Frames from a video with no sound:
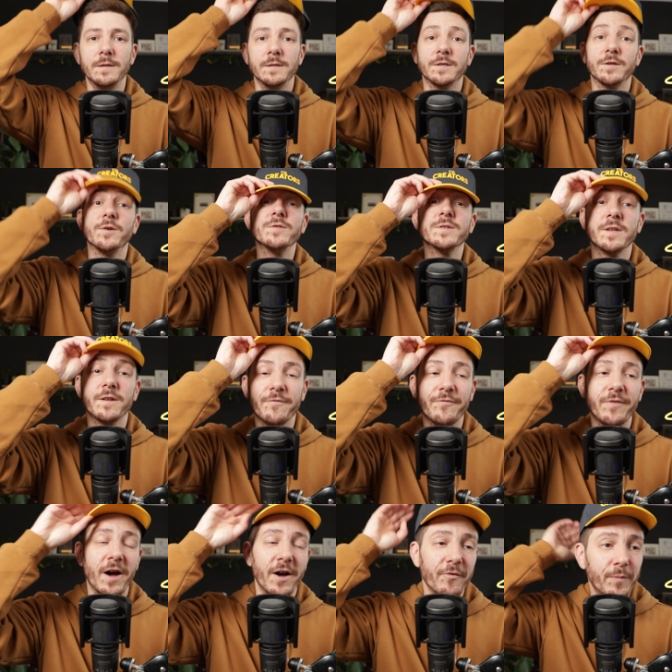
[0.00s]
So those are the
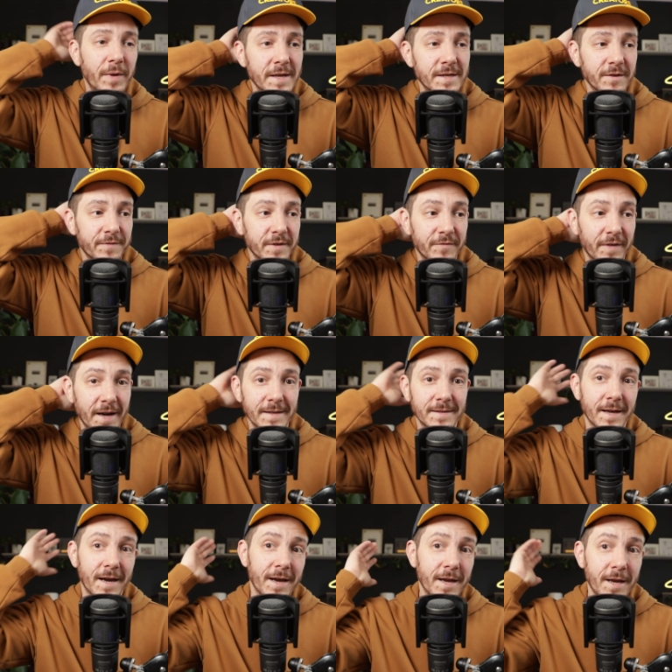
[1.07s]
5 pieces of
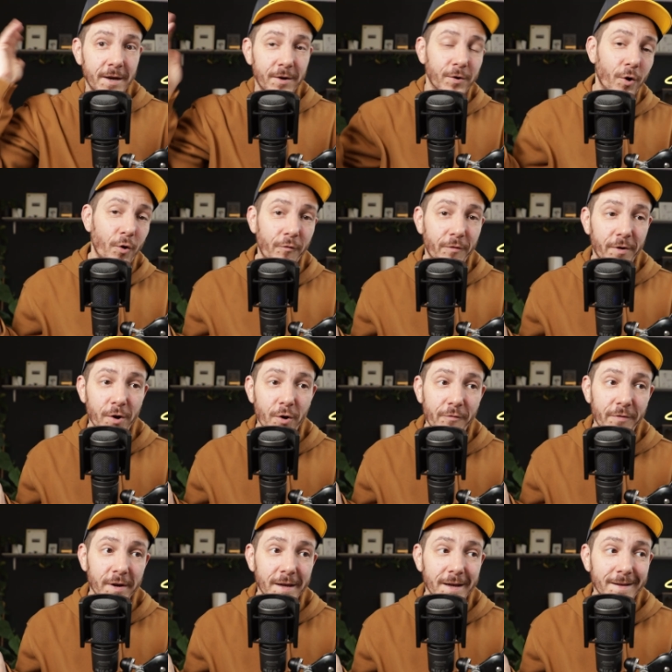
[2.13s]
advice I hear over and
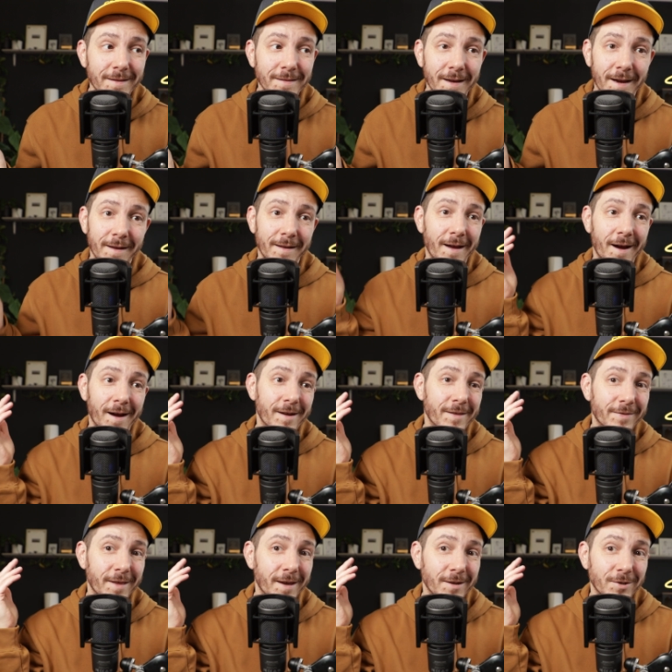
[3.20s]
over again that I
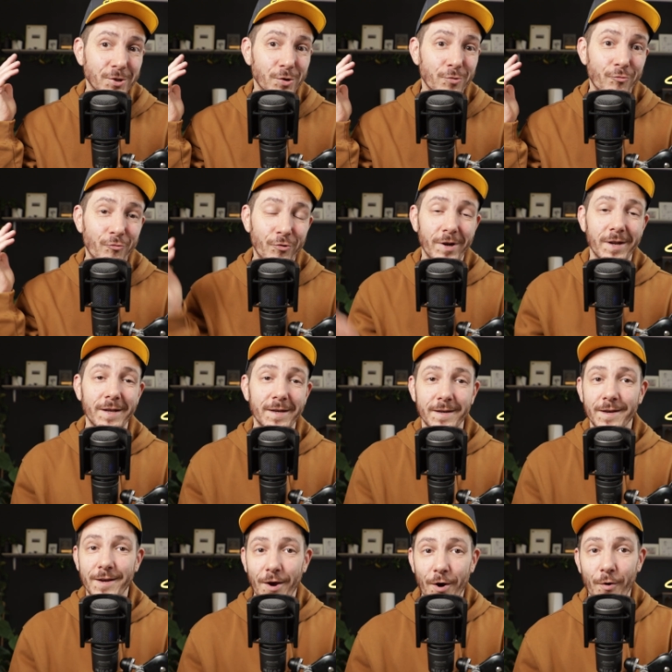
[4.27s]
think should really
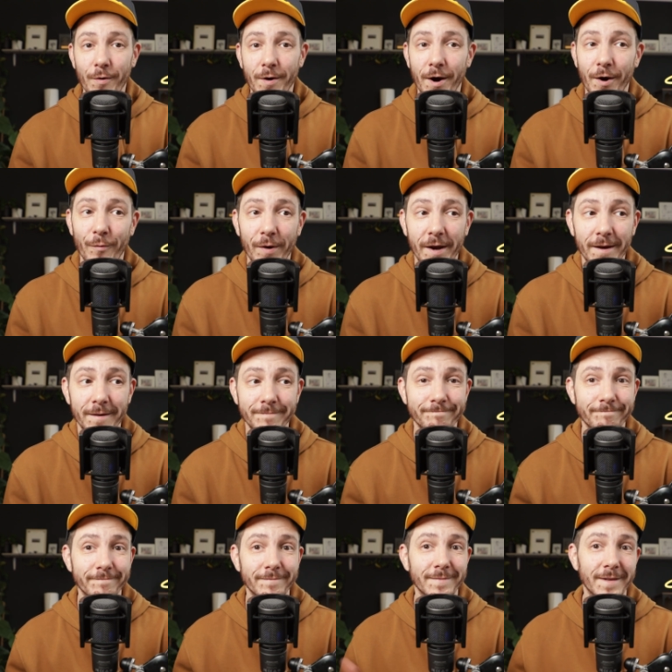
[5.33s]
go away.
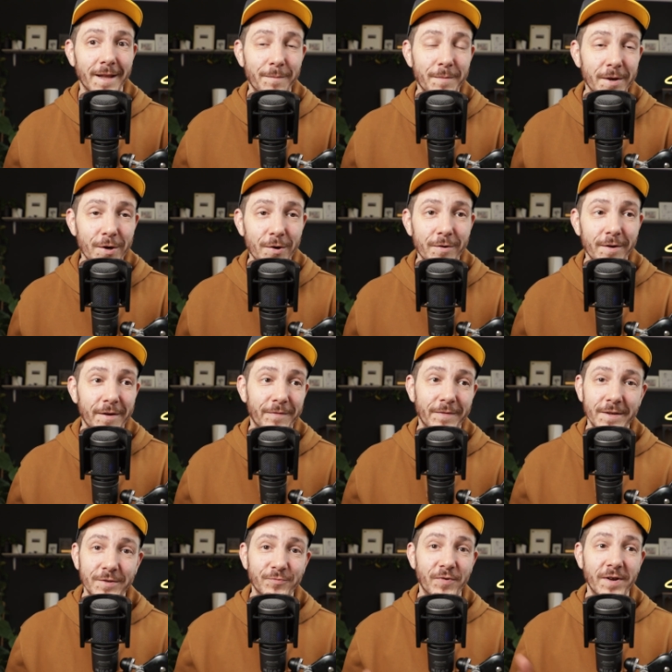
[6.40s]
Let me know if
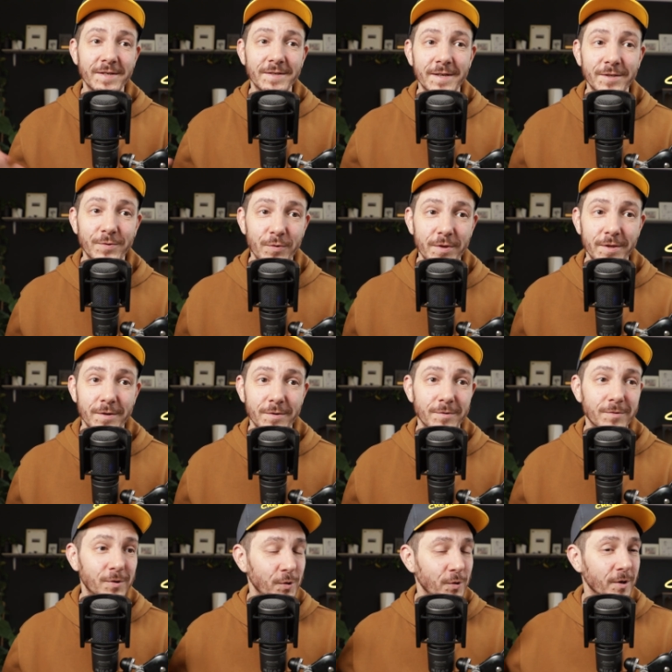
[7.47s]
this resonates with
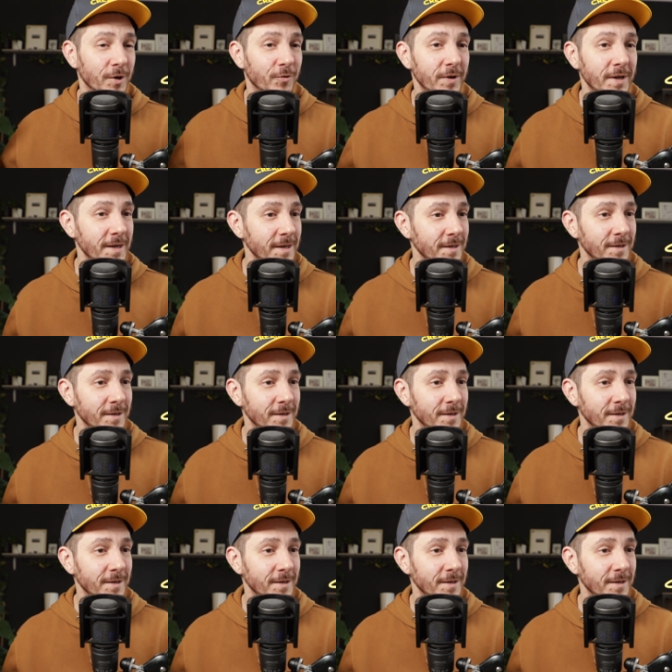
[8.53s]
you. Do you agree?